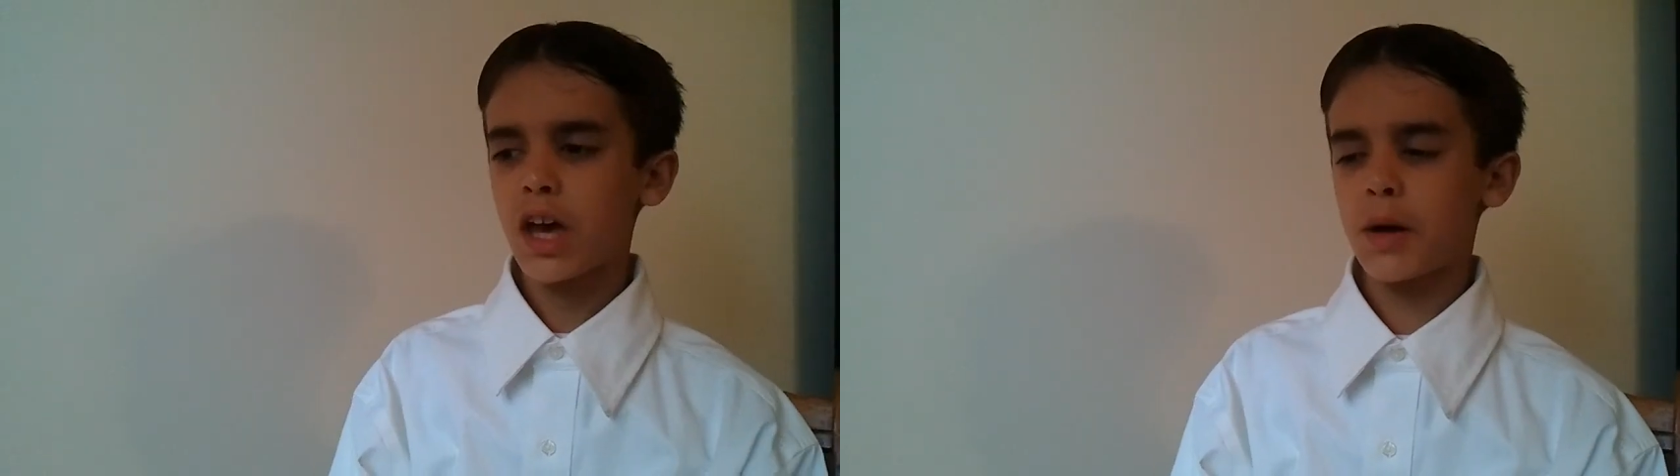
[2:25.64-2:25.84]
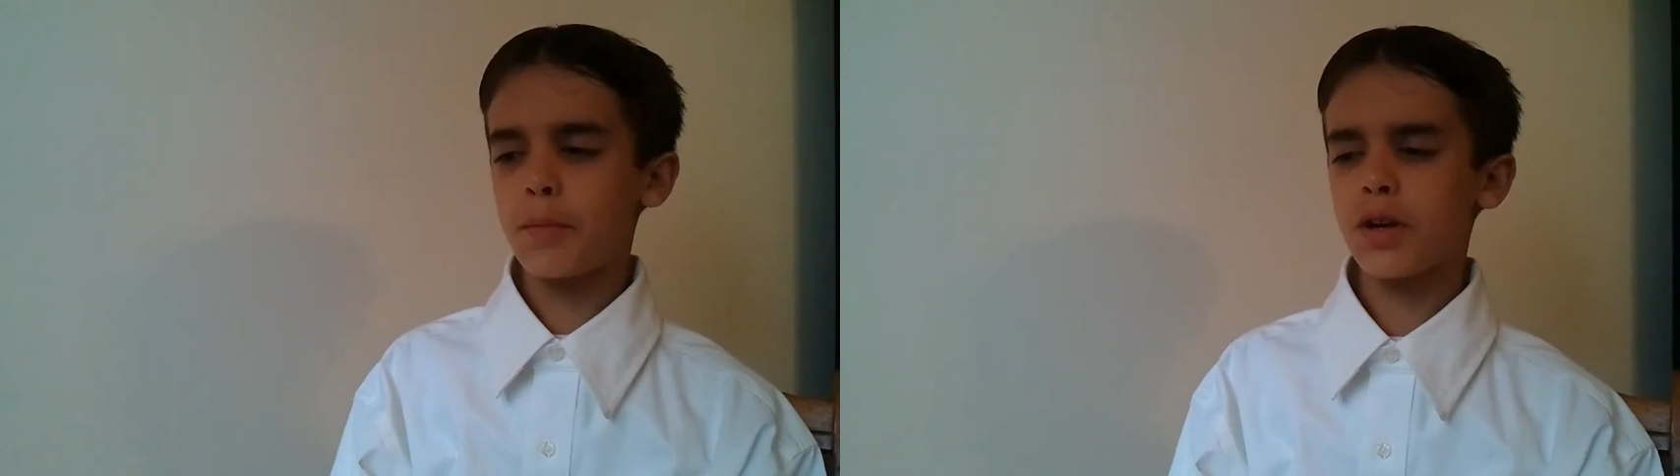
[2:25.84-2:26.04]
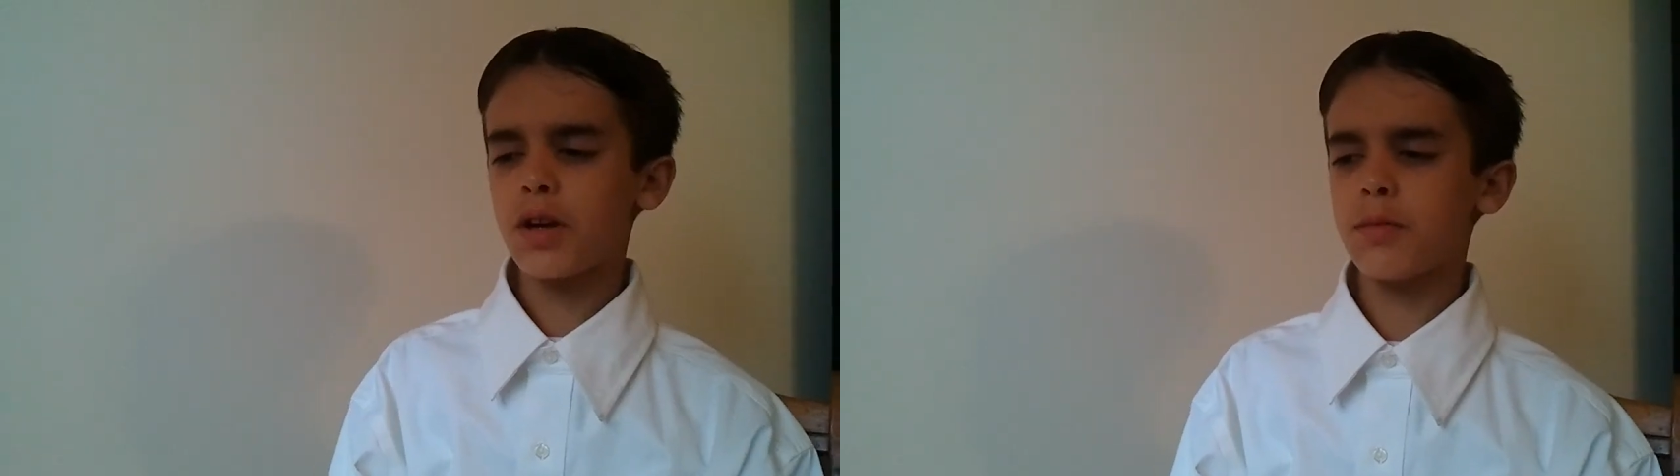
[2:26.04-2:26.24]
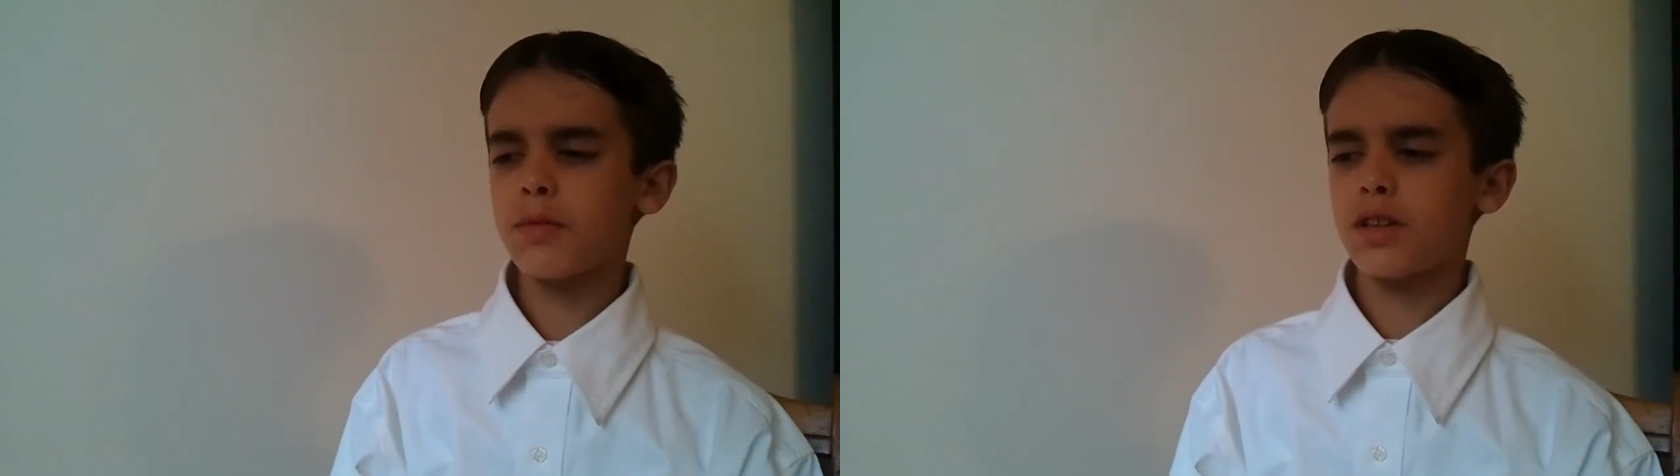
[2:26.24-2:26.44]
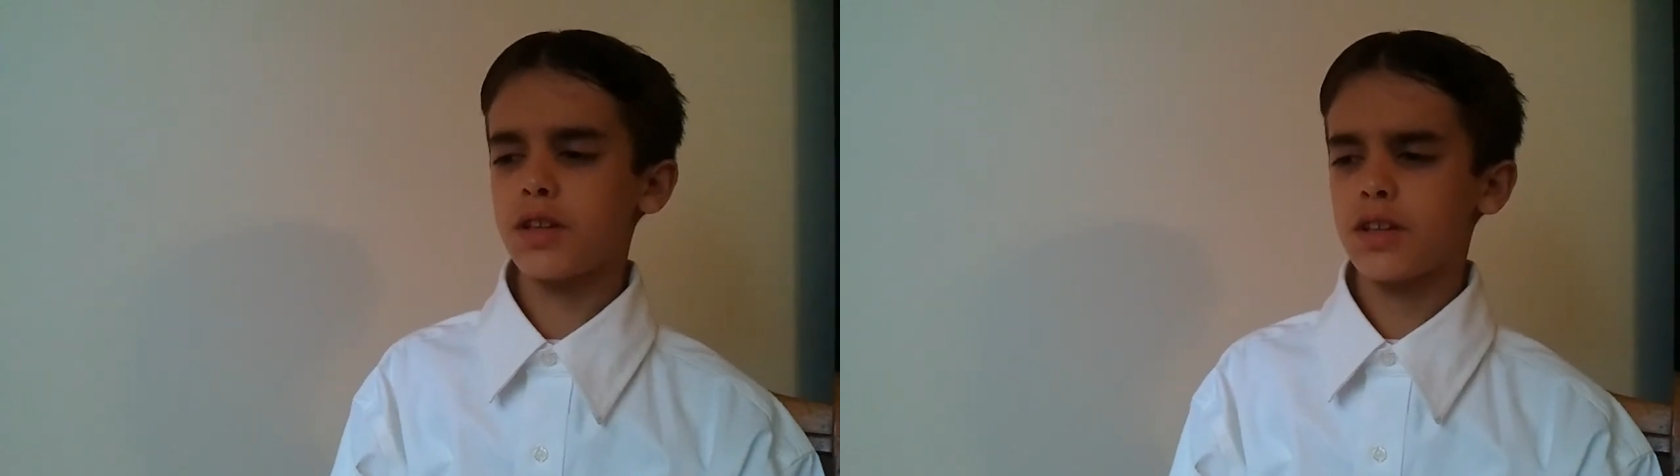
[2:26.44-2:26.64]
I put
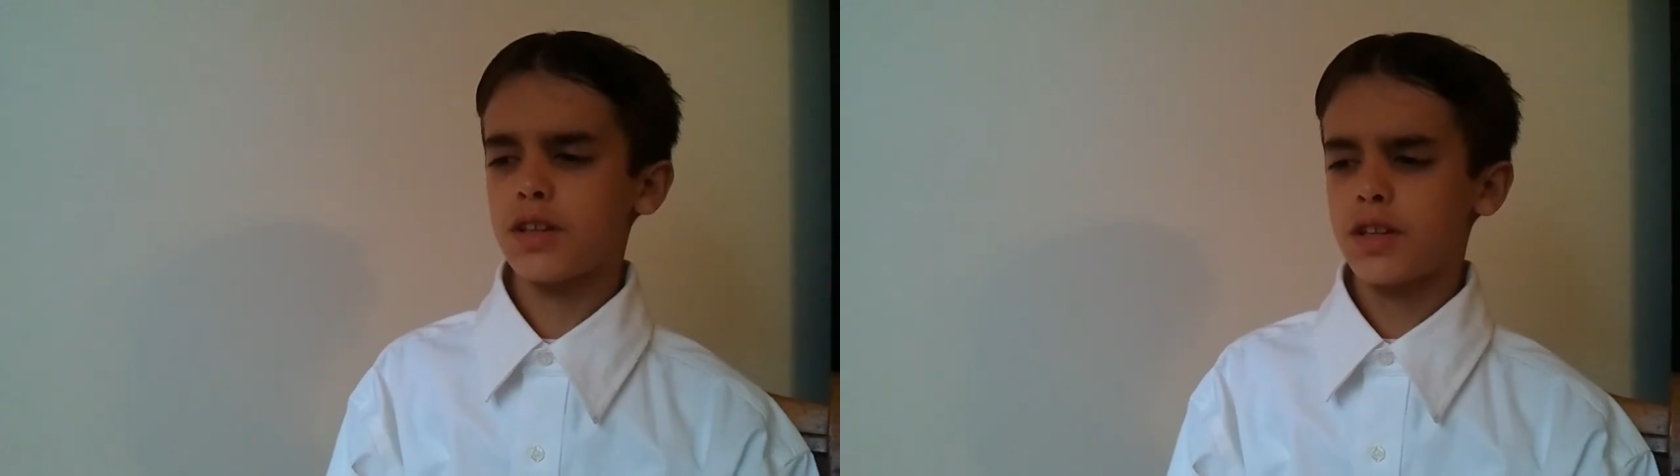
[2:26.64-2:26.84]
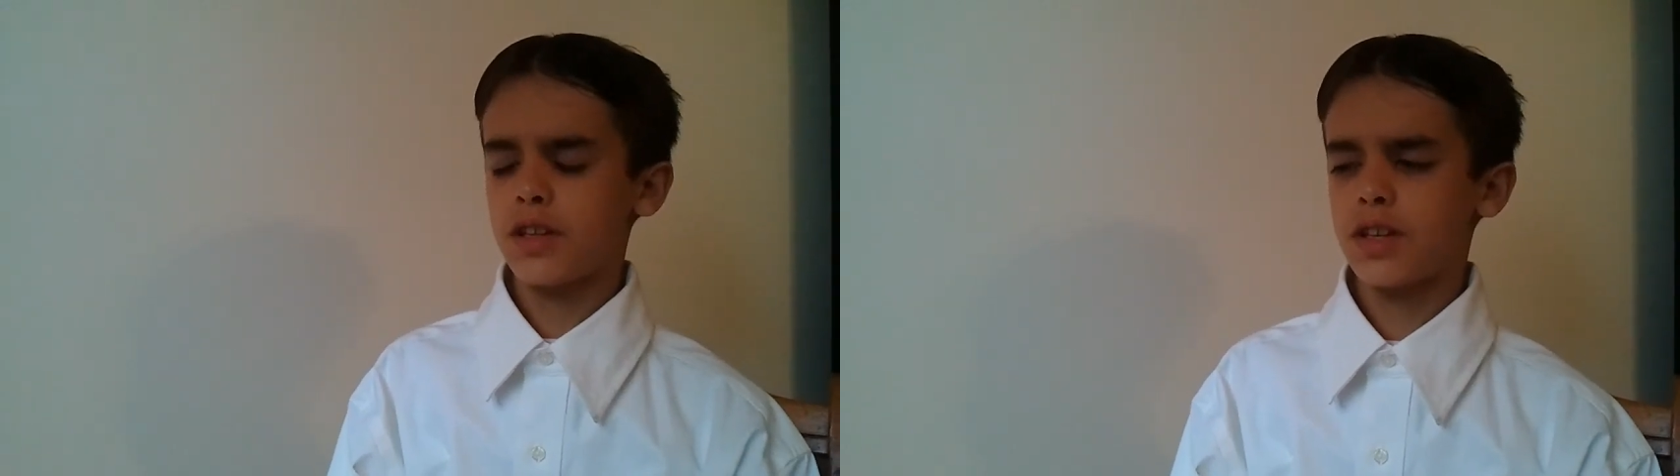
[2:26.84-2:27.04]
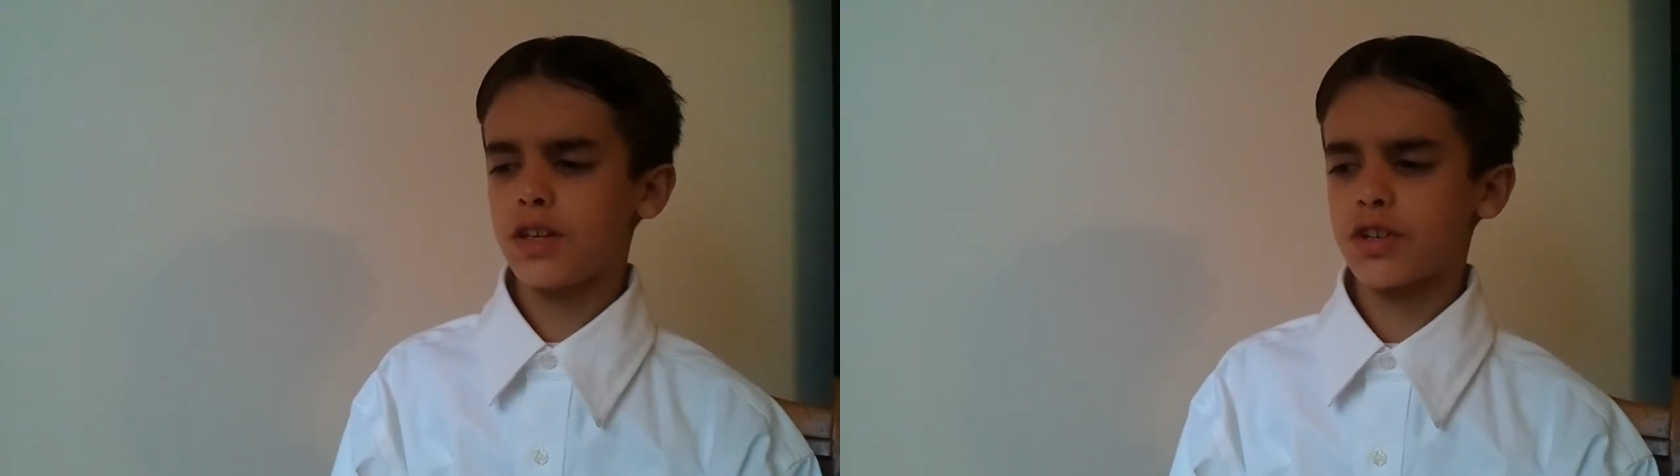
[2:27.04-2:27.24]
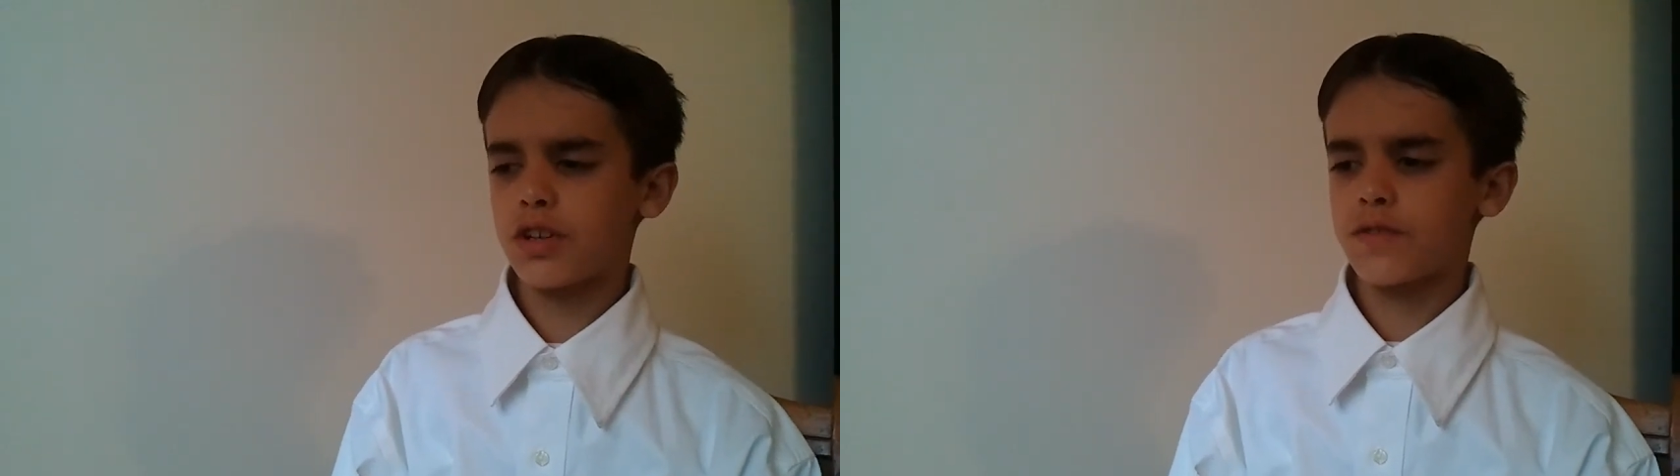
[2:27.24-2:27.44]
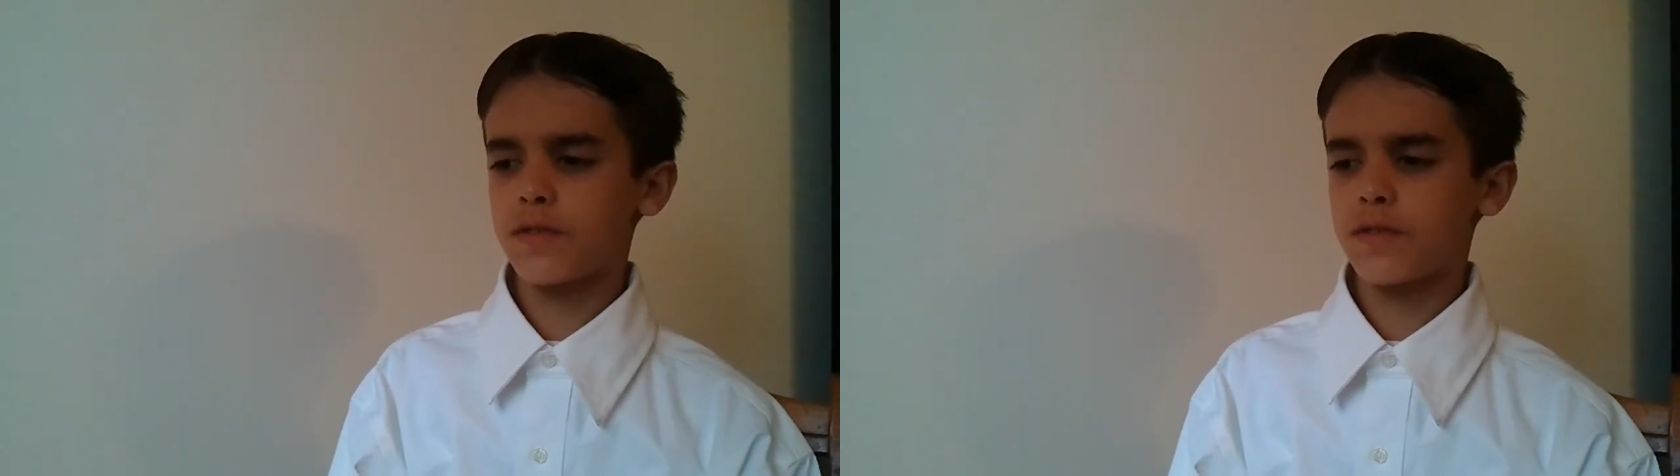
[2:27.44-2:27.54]
him in charge